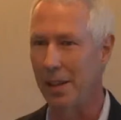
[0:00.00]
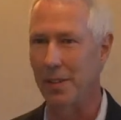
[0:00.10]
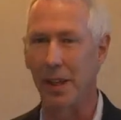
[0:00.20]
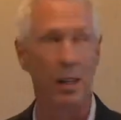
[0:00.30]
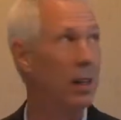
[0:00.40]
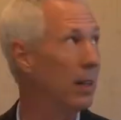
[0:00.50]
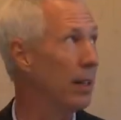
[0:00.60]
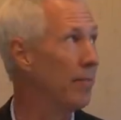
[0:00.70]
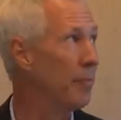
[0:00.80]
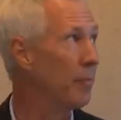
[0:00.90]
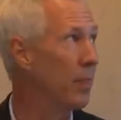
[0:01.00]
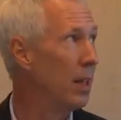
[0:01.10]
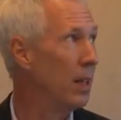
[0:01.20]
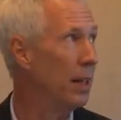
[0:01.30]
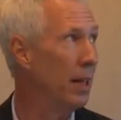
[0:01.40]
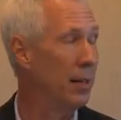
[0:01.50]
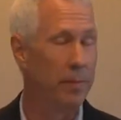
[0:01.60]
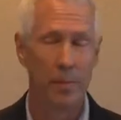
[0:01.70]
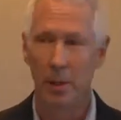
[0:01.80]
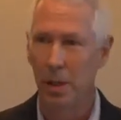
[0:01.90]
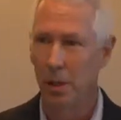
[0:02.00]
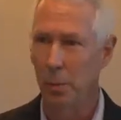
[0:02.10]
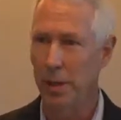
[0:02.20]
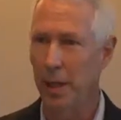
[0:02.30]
as I called it. We